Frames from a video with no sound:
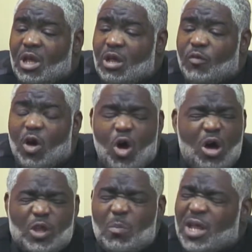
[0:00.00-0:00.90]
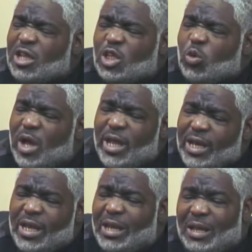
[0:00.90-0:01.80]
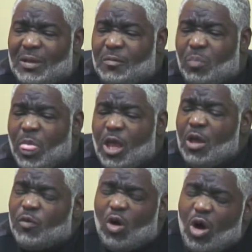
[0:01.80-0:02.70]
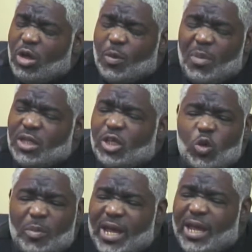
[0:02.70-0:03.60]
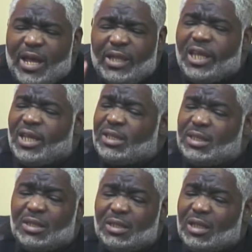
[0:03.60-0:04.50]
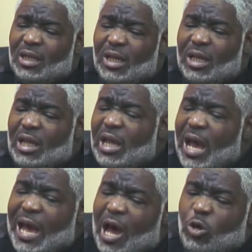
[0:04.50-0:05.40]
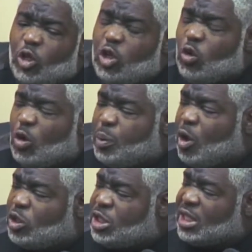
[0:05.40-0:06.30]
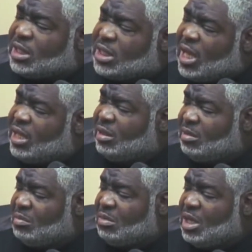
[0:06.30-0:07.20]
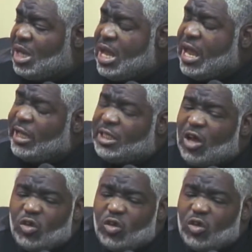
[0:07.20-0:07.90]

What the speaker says: For all the mothers who are in here, for all the mothers who may hear this, how do you approach your son and tell